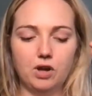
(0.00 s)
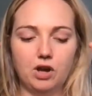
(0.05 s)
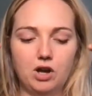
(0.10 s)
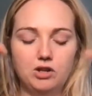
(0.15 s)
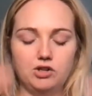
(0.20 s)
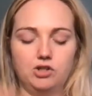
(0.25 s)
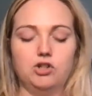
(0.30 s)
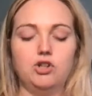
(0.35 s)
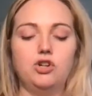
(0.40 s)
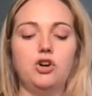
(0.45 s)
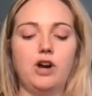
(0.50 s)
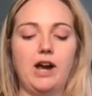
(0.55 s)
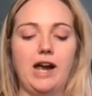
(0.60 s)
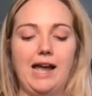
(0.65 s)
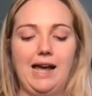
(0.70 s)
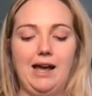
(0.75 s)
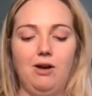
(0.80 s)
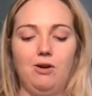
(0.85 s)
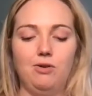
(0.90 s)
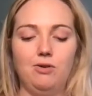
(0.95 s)

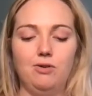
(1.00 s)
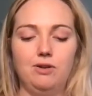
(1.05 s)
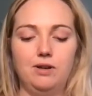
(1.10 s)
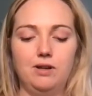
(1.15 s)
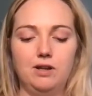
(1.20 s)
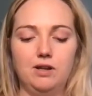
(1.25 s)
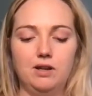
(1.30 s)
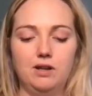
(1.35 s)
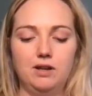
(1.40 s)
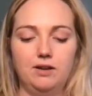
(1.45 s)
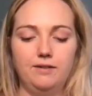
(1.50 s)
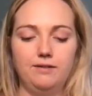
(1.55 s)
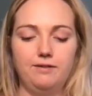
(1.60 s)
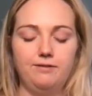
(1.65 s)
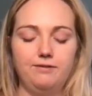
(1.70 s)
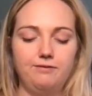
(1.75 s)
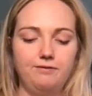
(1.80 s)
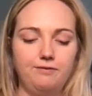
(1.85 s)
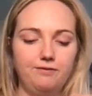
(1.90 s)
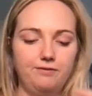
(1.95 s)
underground
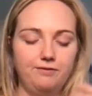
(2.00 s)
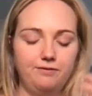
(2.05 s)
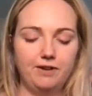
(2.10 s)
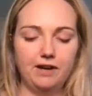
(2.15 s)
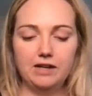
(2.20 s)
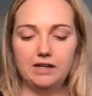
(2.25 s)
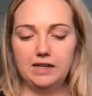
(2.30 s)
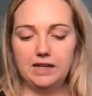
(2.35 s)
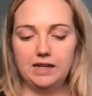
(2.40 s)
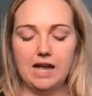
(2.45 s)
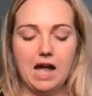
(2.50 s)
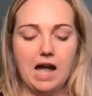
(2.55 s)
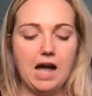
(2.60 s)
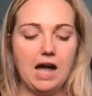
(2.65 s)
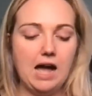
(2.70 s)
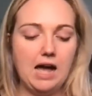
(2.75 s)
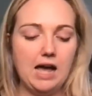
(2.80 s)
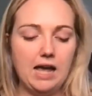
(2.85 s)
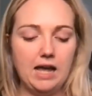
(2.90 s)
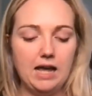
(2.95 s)

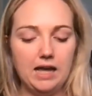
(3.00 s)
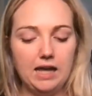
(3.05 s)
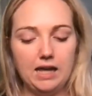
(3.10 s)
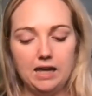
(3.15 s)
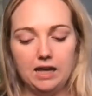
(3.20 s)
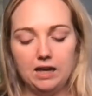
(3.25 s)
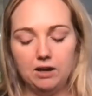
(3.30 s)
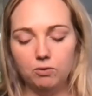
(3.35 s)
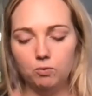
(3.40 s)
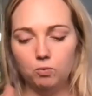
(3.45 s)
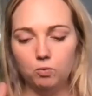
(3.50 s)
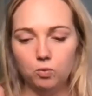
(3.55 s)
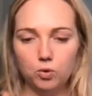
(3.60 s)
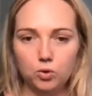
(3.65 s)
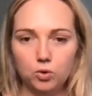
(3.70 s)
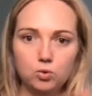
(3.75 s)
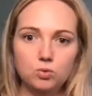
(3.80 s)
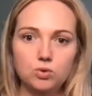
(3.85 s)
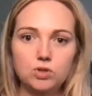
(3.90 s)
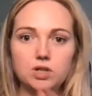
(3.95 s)
fungi
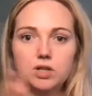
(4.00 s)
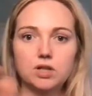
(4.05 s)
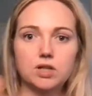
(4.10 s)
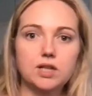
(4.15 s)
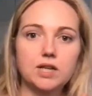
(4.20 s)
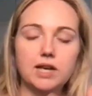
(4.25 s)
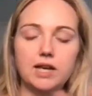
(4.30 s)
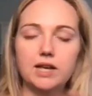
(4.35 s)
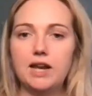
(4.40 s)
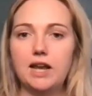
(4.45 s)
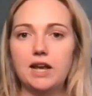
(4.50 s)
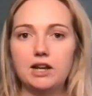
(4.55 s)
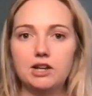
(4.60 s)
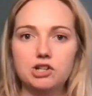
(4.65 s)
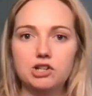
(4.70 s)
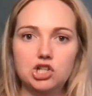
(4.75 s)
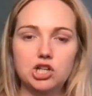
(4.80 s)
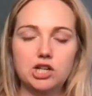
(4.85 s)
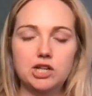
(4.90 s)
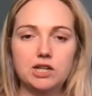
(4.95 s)
root
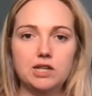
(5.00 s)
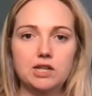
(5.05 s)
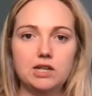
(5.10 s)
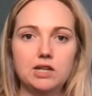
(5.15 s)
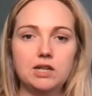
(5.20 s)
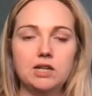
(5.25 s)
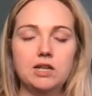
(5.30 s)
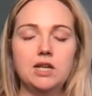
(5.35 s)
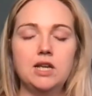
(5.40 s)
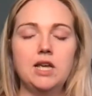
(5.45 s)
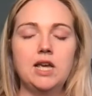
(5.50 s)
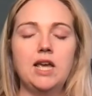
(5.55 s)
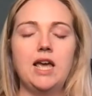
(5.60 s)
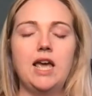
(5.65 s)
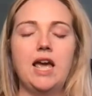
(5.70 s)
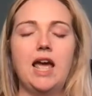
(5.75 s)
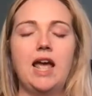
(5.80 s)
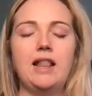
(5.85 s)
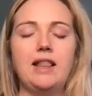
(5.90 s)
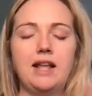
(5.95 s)
connection.
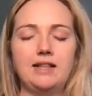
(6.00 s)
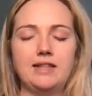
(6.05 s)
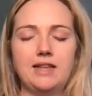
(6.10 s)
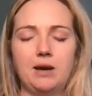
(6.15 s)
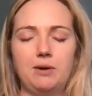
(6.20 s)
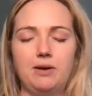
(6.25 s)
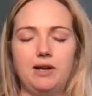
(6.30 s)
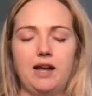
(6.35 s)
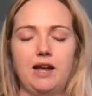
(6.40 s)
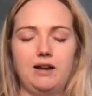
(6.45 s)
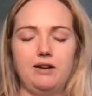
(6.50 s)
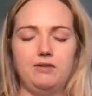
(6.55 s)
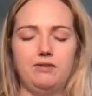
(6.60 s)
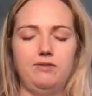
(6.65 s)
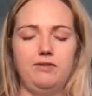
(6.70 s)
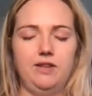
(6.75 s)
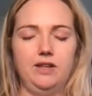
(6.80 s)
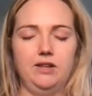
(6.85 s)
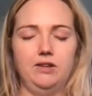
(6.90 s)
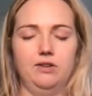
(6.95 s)
And that's how it kind of
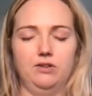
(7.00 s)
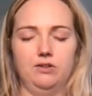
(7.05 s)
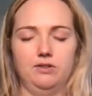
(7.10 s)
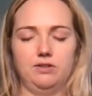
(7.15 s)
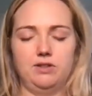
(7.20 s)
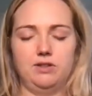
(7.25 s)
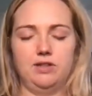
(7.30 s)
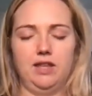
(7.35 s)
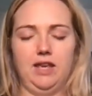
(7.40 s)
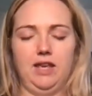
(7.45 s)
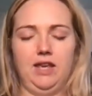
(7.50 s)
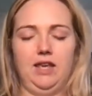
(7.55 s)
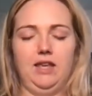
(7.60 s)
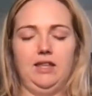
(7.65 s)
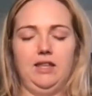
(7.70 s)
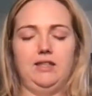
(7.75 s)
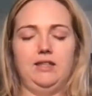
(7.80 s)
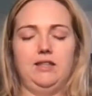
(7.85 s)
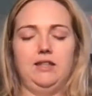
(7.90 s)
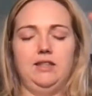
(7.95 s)
feels like.
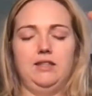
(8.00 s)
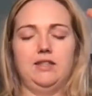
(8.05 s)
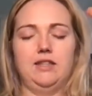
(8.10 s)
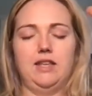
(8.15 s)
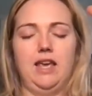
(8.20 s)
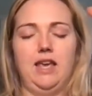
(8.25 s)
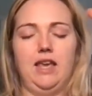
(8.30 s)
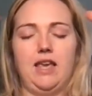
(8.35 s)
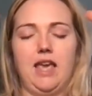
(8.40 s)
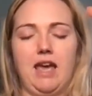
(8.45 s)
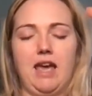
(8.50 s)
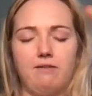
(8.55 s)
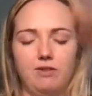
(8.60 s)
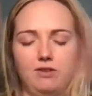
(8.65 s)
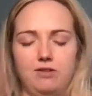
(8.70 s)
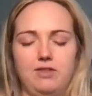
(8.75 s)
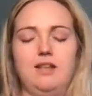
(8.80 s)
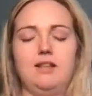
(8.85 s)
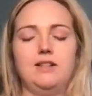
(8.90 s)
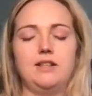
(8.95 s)
It's like
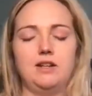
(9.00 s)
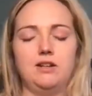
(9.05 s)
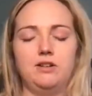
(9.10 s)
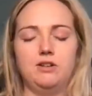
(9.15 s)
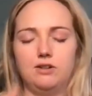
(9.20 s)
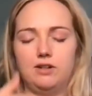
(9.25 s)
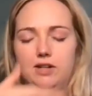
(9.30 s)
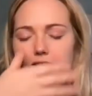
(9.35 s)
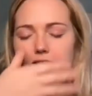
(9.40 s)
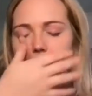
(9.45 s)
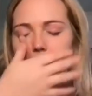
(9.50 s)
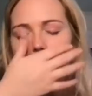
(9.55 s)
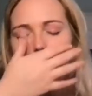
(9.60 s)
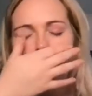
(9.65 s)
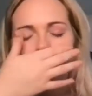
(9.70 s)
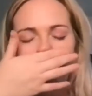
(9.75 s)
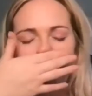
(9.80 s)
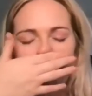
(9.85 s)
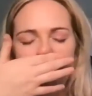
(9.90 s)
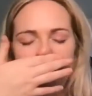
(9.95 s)
everything's
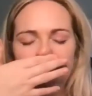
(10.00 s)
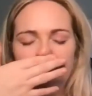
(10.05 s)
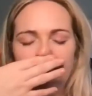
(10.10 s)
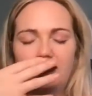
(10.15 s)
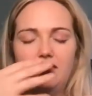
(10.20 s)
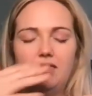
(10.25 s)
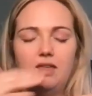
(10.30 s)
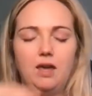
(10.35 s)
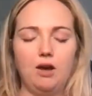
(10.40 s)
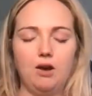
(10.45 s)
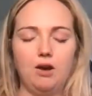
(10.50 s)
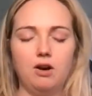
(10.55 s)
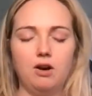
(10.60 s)
underneath the